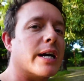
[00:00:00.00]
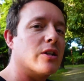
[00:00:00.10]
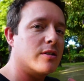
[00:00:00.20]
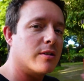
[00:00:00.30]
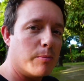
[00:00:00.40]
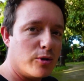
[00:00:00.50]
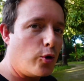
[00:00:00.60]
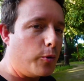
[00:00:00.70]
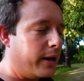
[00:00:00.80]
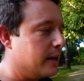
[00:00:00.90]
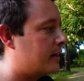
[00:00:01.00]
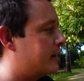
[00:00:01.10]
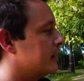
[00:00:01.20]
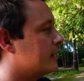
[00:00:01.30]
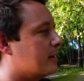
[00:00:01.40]
I can just absorb it,
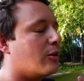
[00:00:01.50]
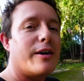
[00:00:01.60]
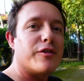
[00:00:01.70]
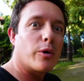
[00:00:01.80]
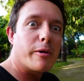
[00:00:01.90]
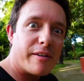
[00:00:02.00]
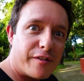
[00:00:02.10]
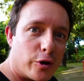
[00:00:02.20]
not have to worry about